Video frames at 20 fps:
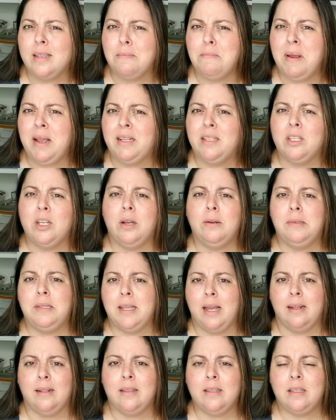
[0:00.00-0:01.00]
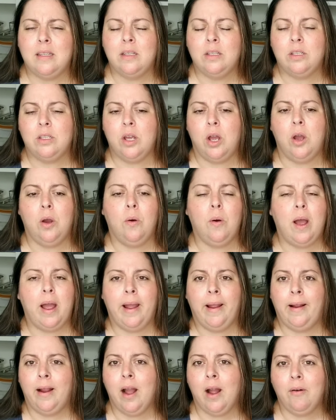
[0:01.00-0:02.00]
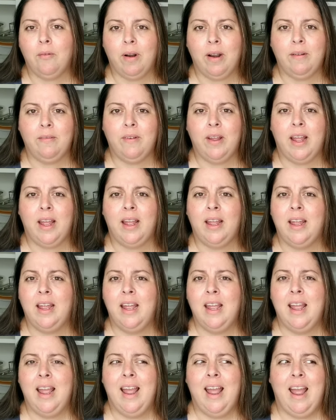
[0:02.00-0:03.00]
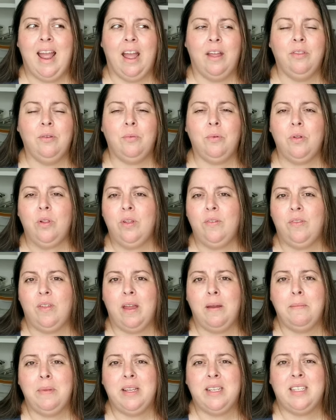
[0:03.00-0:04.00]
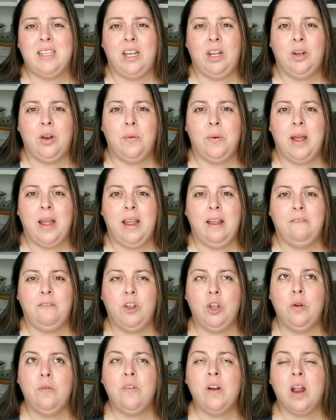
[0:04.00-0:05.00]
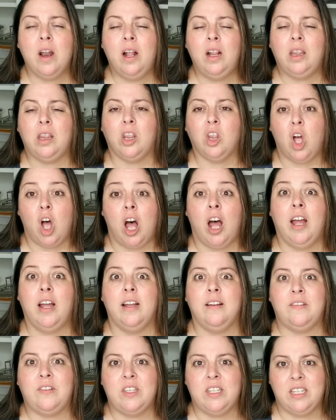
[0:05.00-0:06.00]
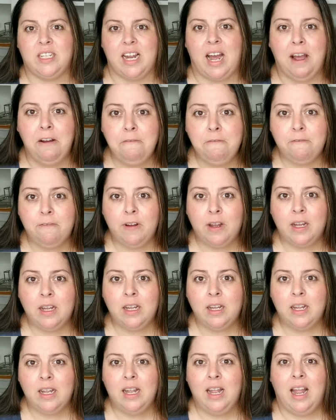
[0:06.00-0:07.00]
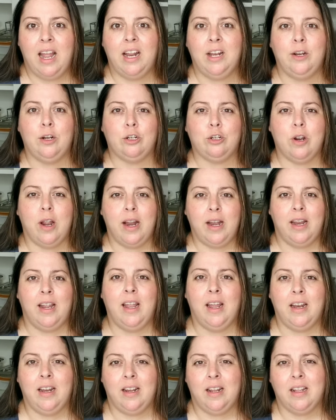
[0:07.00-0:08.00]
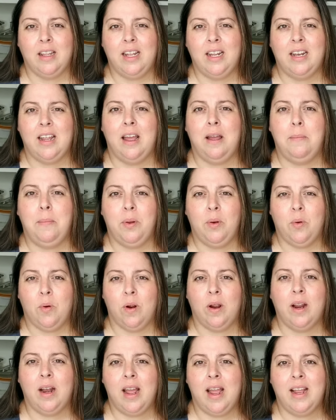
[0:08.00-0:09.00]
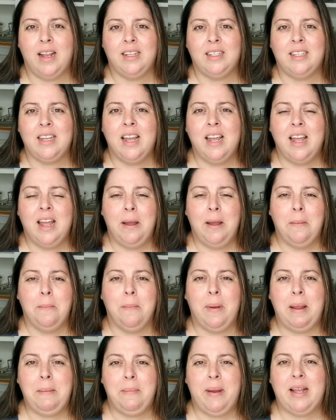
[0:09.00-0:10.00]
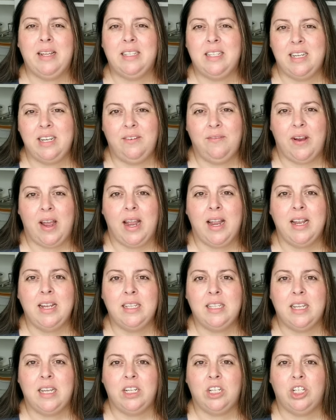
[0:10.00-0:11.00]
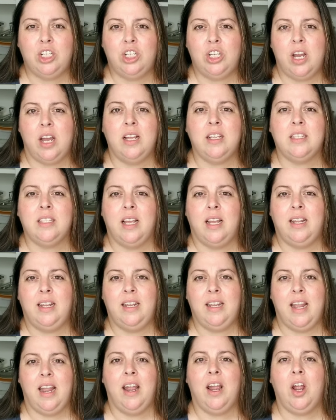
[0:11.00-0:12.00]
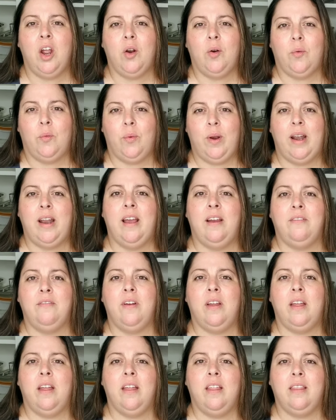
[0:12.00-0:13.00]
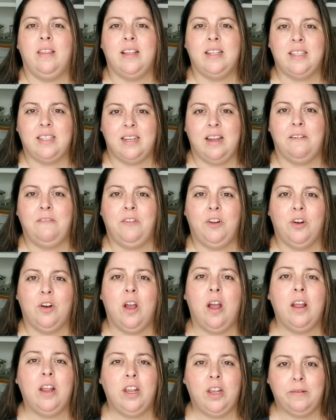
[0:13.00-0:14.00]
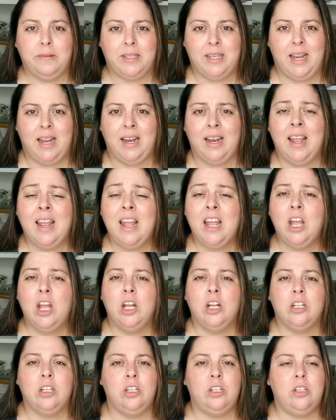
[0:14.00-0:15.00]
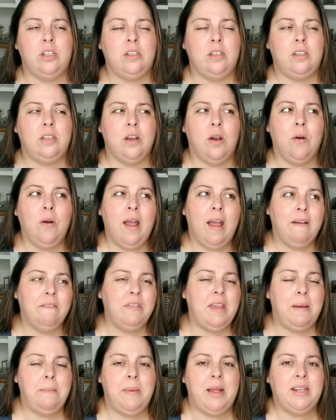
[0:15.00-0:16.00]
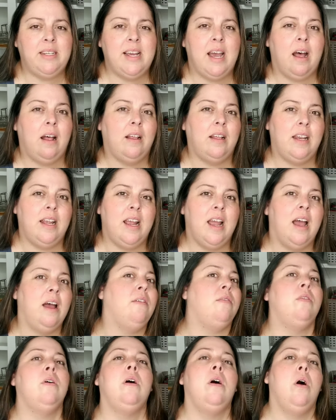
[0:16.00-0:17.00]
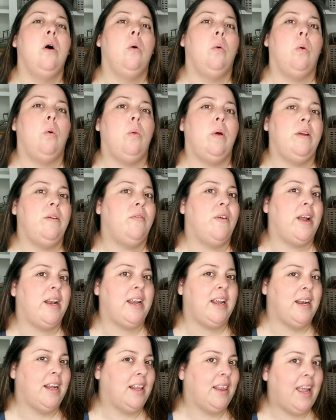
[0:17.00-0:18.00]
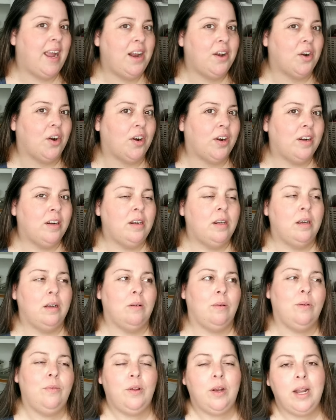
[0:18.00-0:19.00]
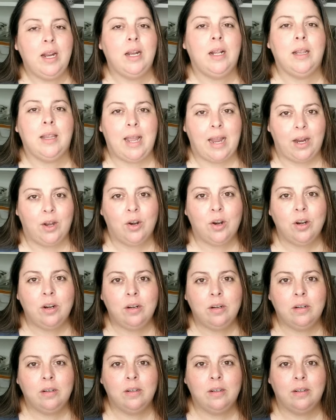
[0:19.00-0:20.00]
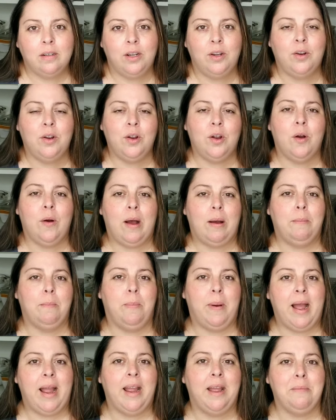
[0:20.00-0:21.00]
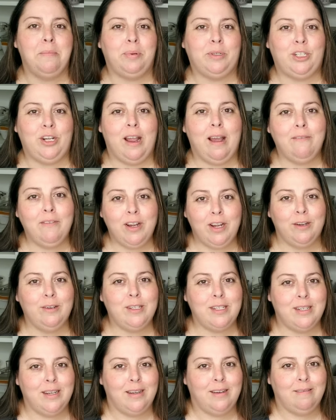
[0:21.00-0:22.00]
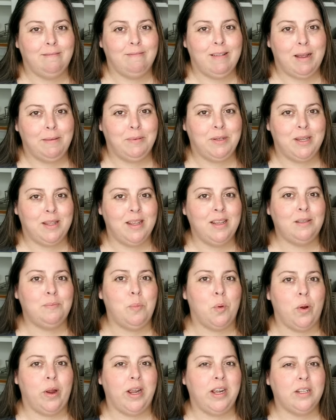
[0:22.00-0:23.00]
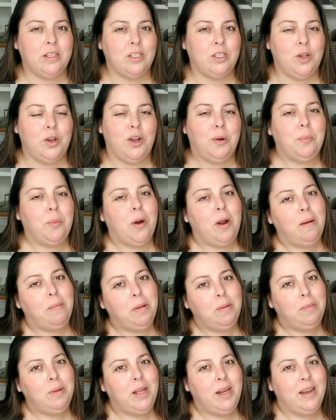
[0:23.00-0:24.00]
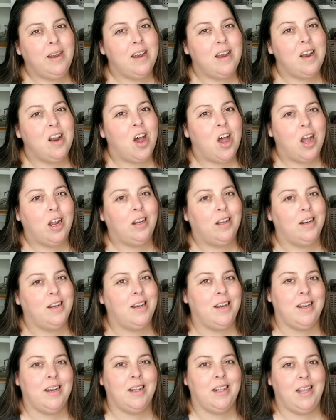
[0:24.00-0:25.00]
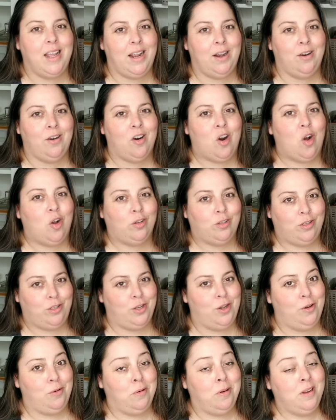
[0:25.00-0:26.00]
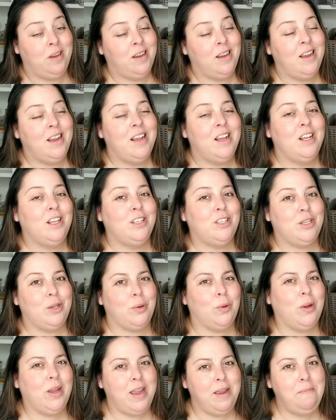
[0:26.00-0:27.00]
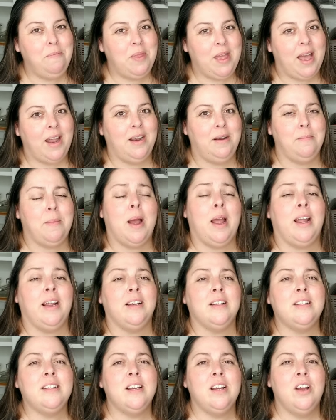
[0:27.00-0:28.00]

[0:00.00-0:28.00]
It makes no sense. So I got rid of it. And the rule of thumb is, you know what, if you've got a lot of stuff and you're trying to get it cleaned up and organized, my best advice is just get rid of the stuff you're not using. Don't have that mentality of, well, what if I need it later? Well, if you need it later, you can go out and buy it, but you haven't used it up to this point, so you're probably not gonna need it later also. So keep that in mind.